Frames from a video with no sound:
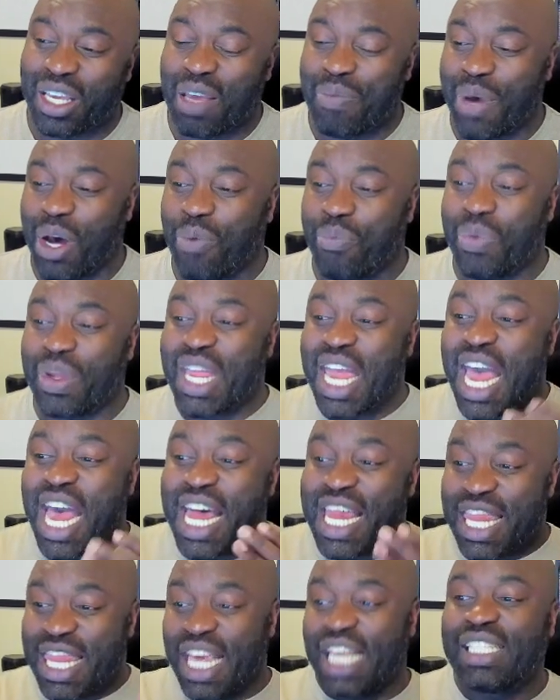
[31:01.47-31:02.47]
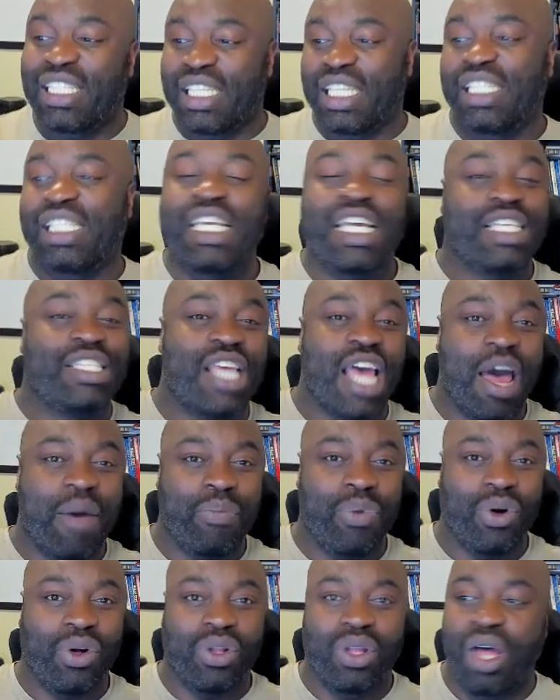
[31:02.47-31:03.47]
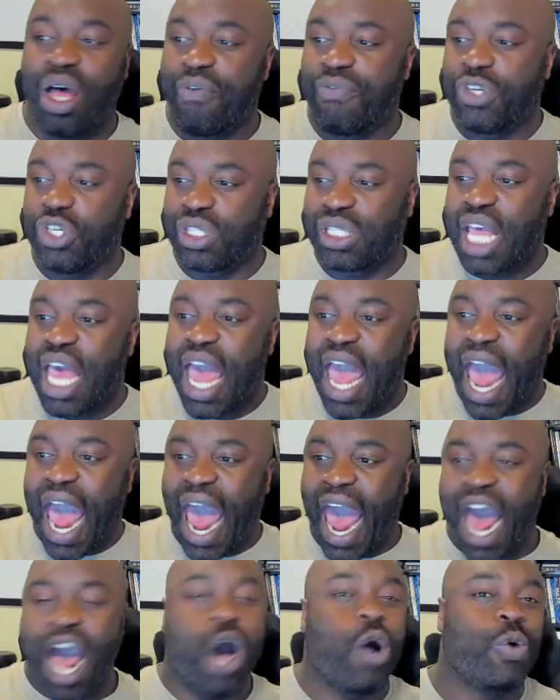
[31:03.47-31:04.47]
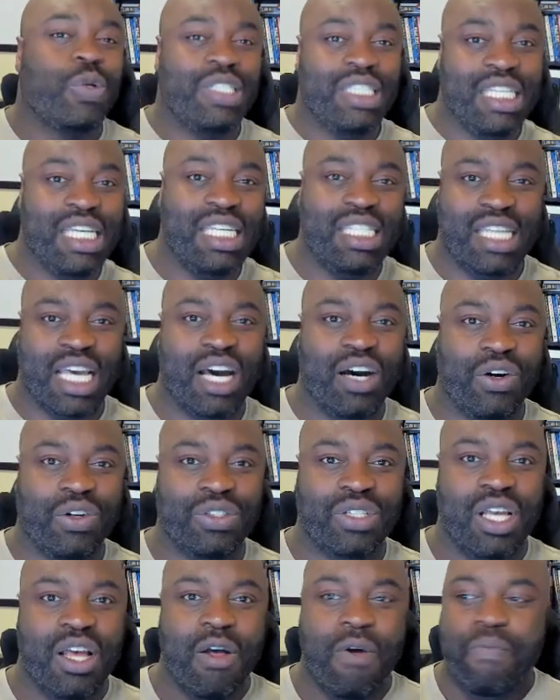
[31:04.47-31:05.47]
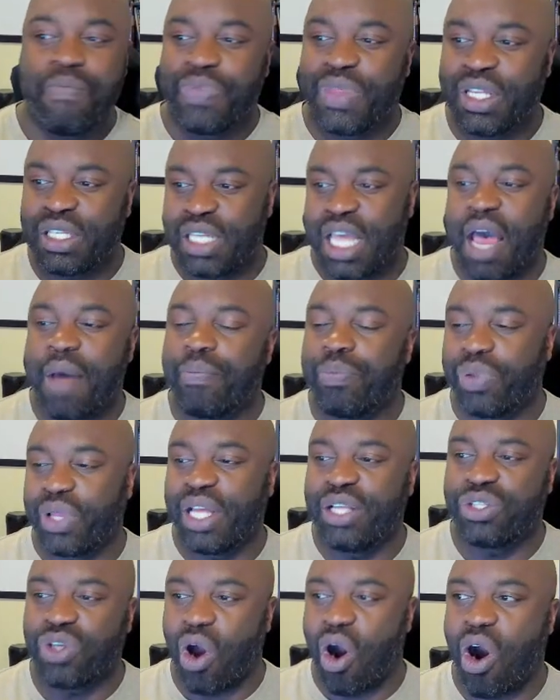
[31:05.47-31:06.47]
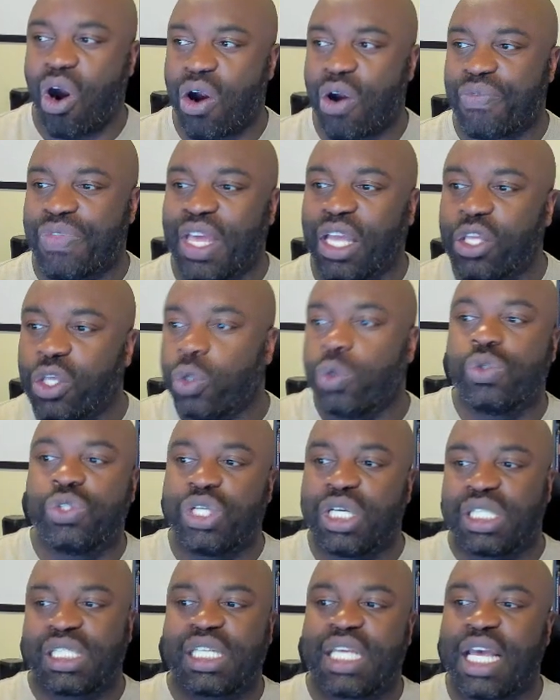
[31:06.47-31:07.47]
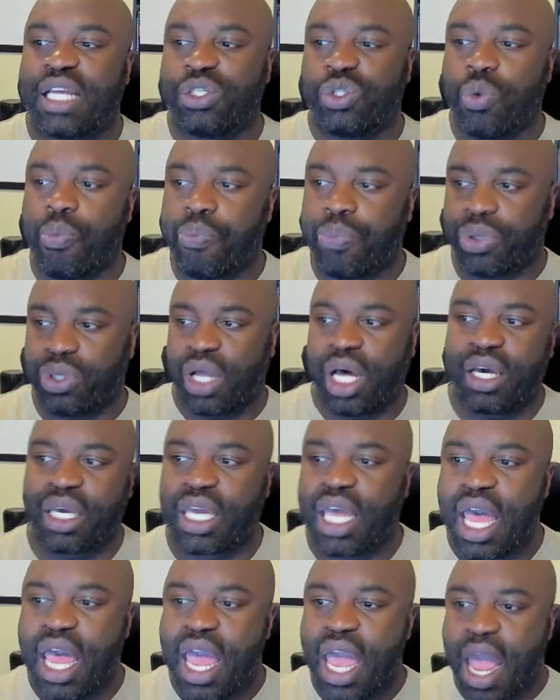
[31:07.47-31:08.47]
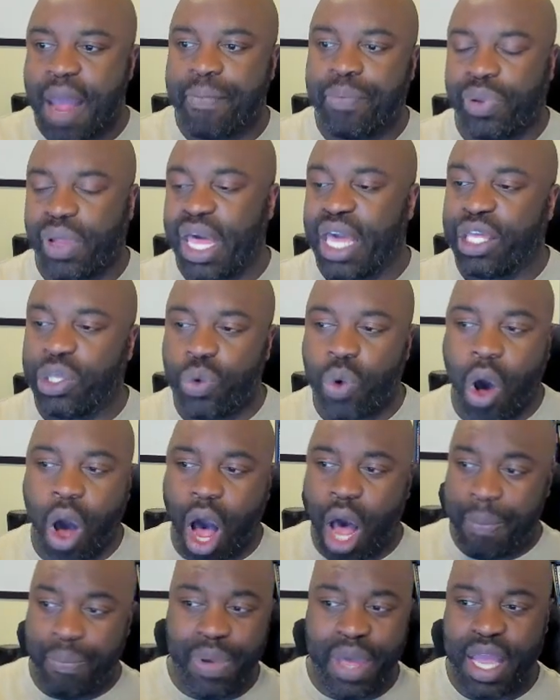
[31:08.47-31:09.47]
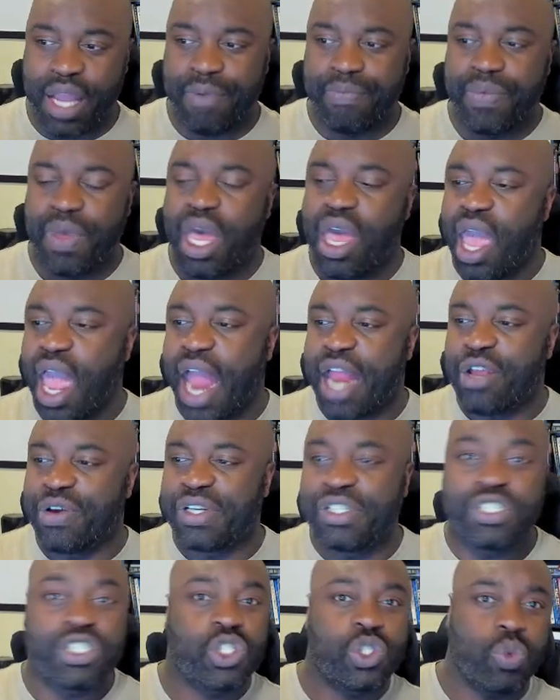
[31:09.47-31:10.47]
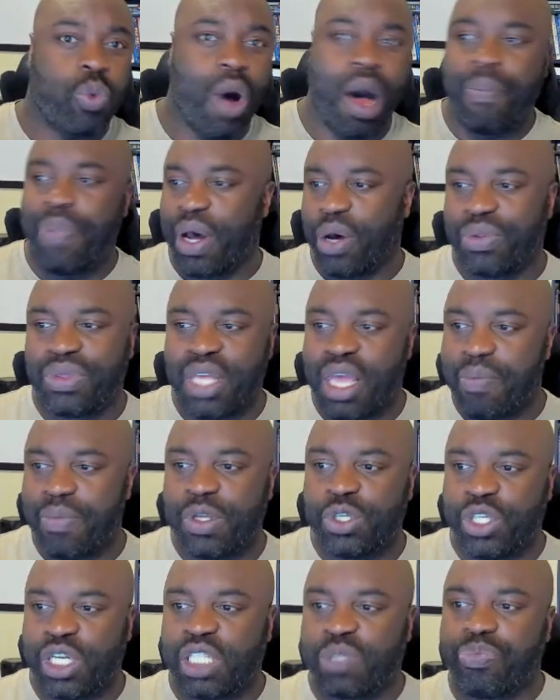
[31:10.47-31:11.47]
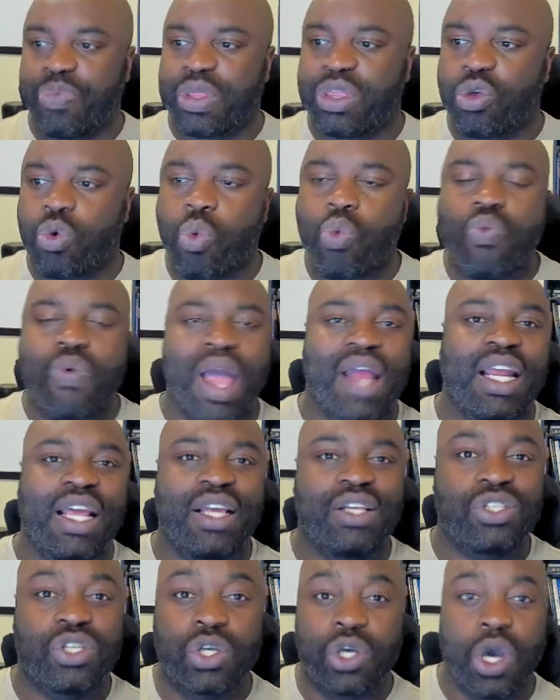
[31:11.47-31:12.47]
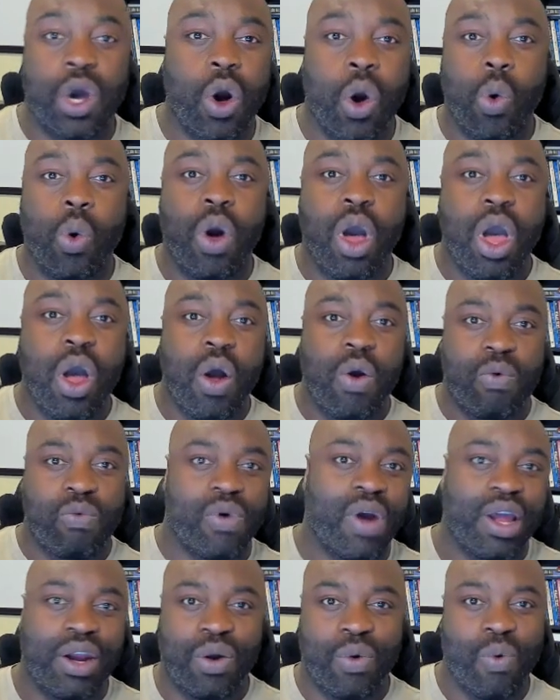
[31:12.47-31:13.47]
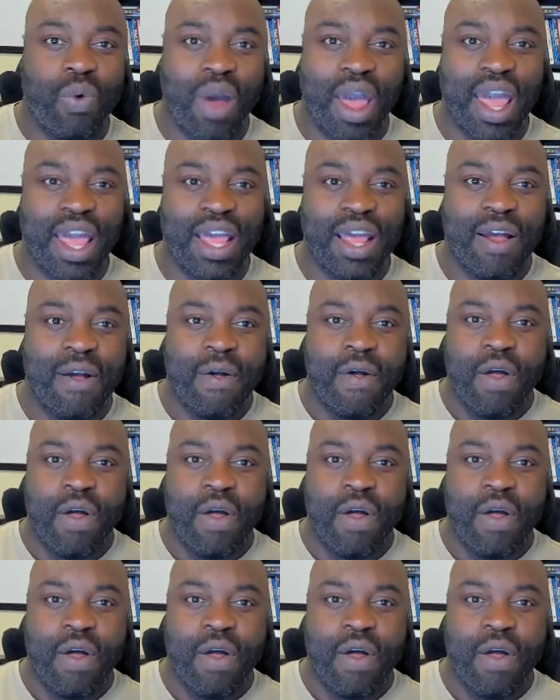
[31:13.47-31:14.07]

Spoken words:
about, but this is an example of just how detailed the templates are that you just get to plug and play. You hop in and you can just swap out the images, but they're ready to go right away.